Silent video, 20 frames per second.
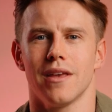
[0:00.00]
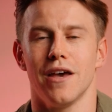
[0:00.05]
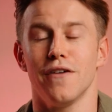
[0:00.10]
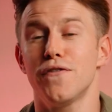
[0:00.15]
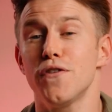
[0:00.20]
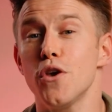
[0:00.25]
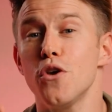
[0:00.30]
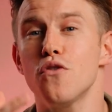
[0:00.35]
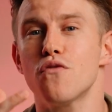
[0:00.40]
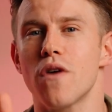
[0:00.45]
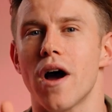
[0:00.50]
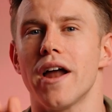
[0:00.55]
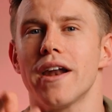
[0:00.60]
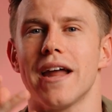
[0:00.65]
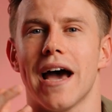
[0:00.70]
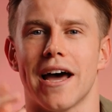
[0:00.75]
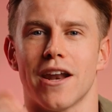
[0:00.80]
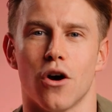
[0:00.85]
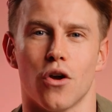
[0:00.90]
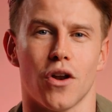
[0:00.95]
If you run
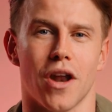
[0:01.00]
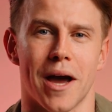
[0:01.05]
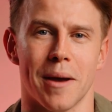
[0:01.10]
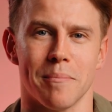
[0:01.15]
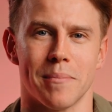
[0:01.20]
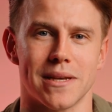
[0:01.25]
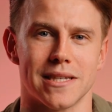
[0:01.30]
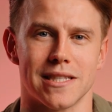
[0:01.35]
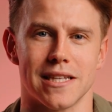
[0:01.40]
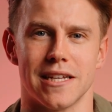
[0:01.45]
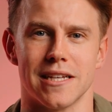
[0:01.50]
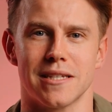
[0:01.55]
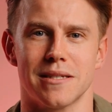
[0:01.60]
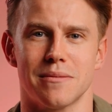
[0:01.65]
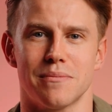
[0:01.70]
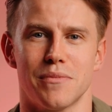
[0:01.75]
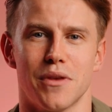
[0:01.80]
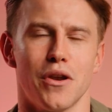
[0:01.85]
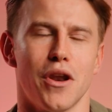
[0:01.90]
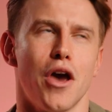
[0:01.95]
an online
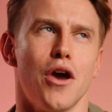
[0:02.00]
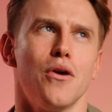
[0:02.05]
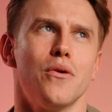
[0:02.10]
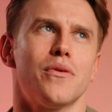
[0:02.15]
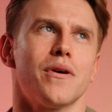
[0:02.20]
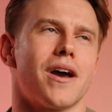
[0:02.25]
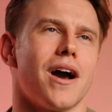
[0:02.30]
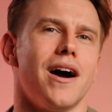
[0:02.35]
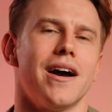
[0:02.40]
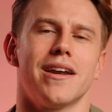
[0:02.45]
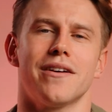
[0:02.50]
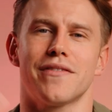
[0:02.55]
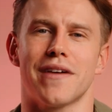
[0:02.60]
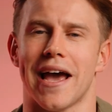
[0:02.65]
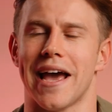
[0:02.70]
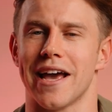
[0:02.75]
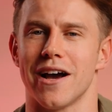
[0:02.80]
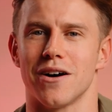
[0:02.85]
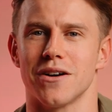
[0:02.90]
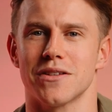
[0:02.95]
business, you know the kind of
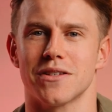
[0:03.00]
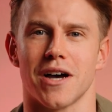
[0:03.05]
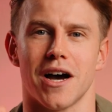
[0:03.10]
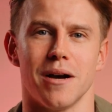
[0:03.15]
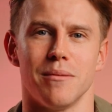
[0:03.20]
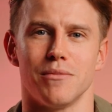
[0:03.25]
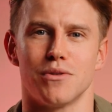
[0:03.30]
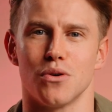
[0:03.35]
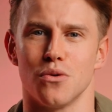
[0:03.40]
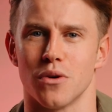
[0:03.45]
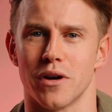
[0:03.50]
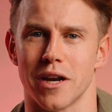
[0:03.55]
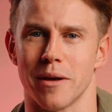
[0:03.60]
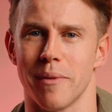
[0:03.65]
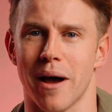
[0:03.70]
chaos I'm talking